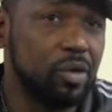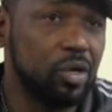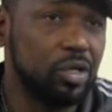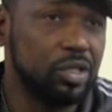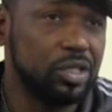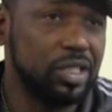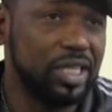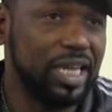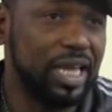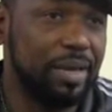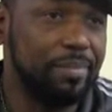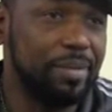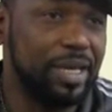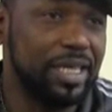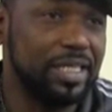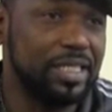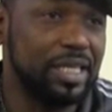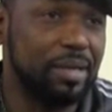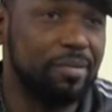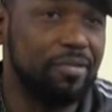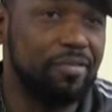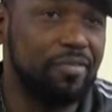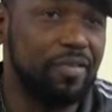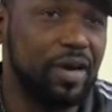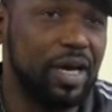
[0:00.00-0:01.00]
Got to the MMA
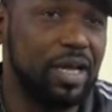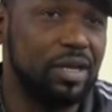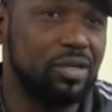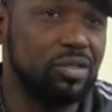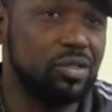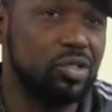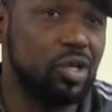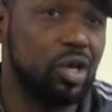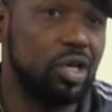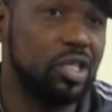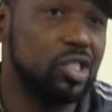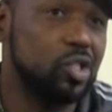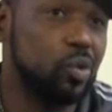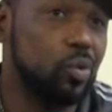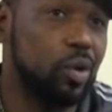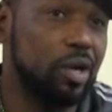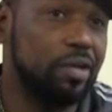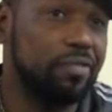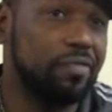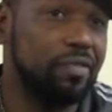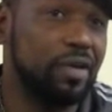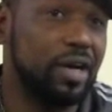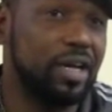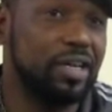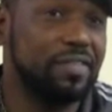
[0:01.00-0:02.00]
semi-finals, got
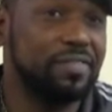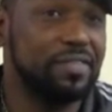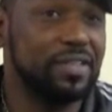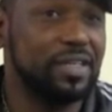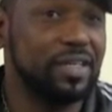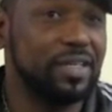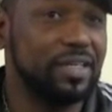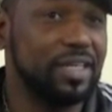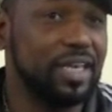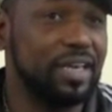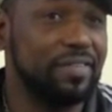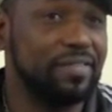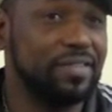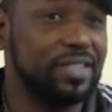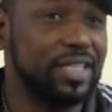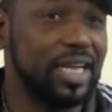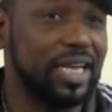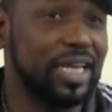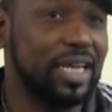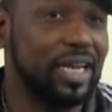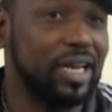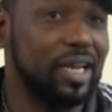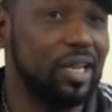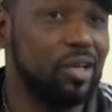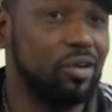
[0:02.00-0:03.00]
disqualified for
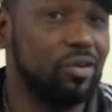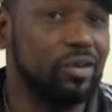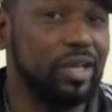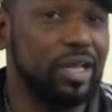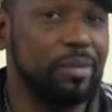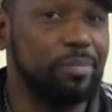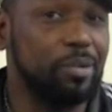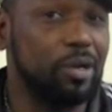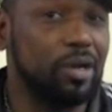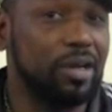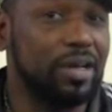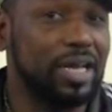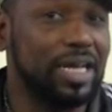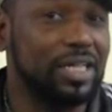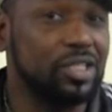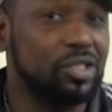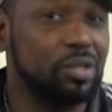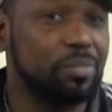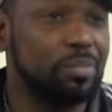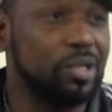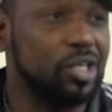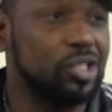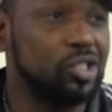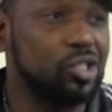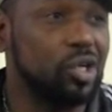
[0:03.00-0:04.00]
taking a little nibble at
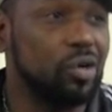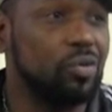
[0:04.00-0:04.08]
somebody's